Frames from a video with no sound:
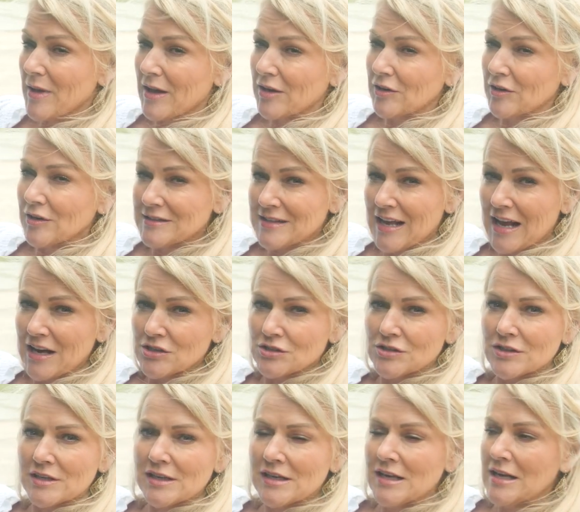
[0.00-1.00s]
battery is
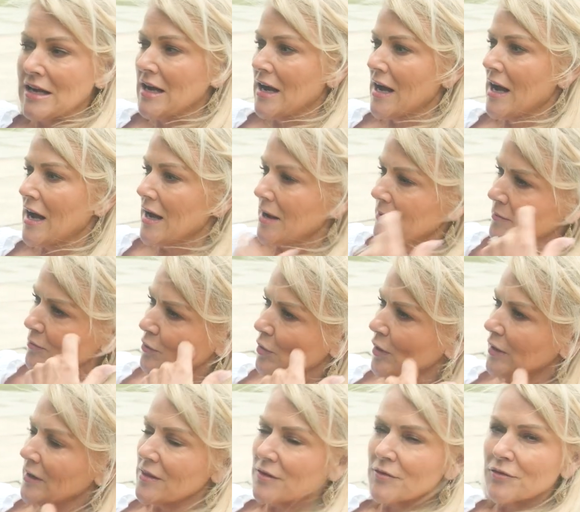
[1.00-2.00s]
actually right
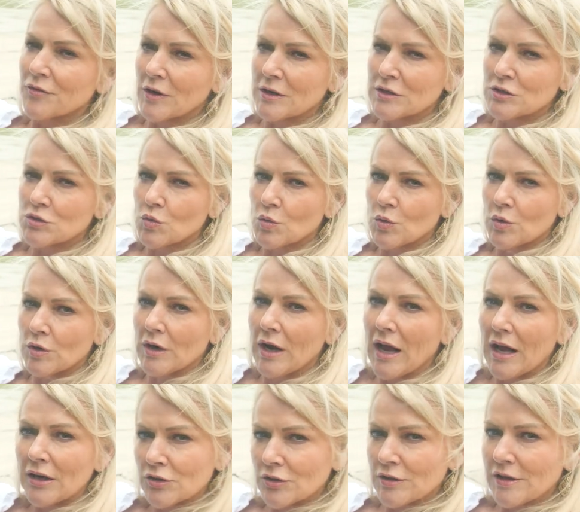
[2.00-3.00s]
at the front door
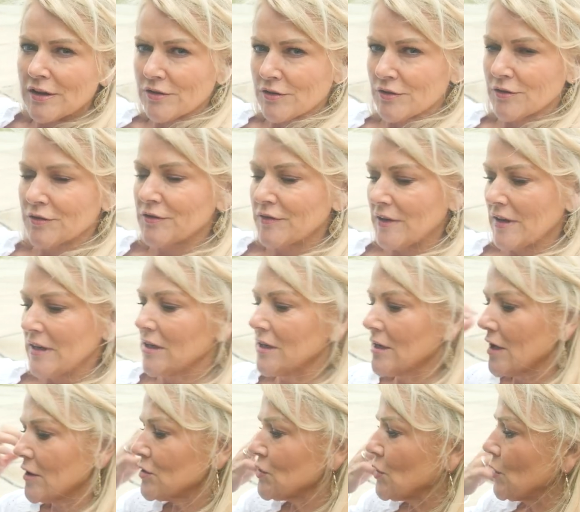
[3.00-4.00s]
underneath your feet,
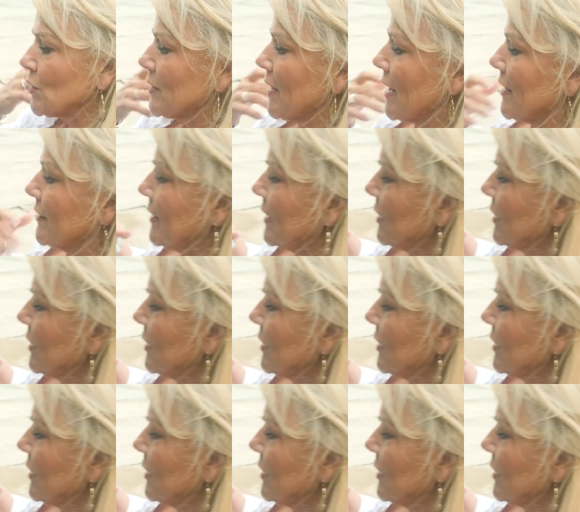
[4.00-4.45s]
and I'll show you that